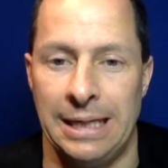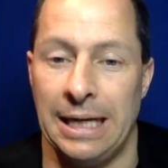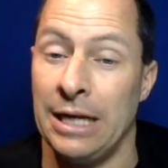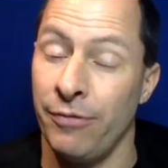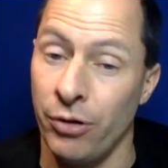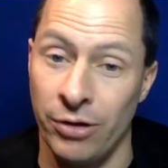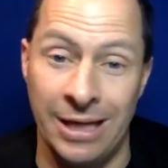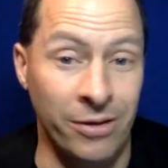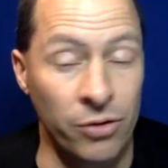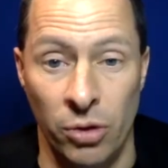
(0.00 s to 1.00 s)
And if you're in
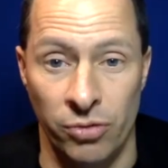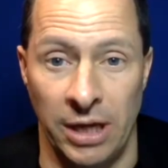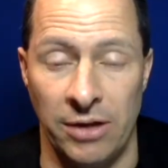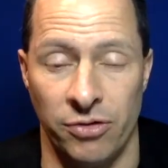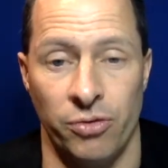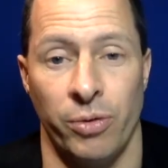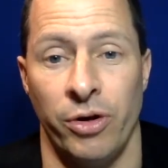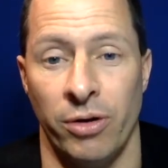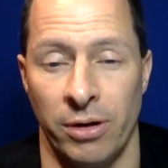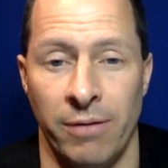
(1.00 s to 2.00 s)
either of those cases where
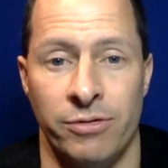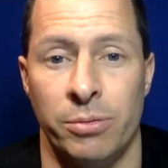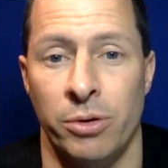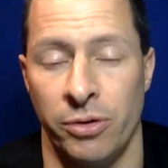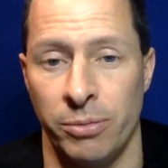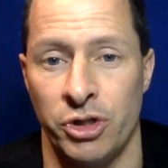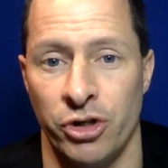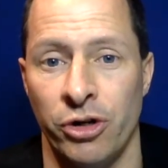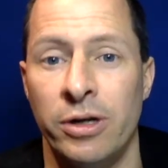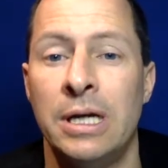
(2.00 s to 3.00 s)
you're uncomfortable or
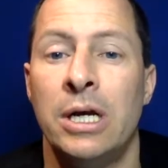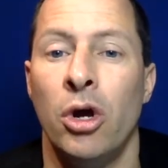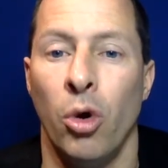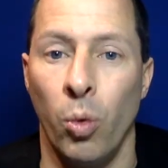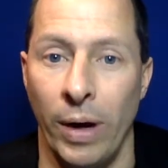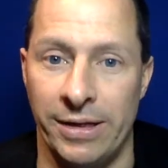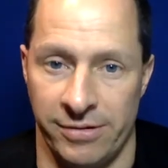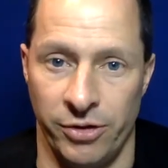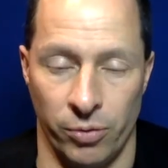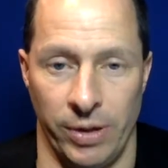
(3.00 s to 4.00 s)
immature, wait
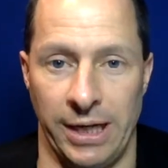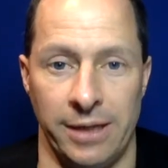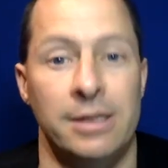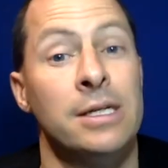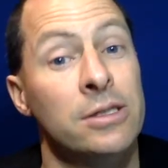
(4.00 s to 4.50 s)
till you're ready.